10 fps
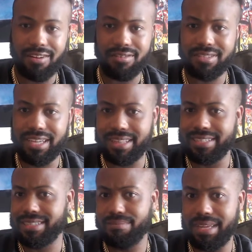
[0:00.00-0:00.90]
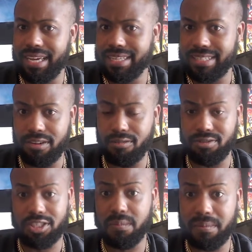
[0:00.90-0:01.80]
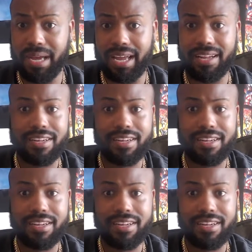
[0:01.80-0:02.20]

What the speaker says: or something that hints at, or Superman,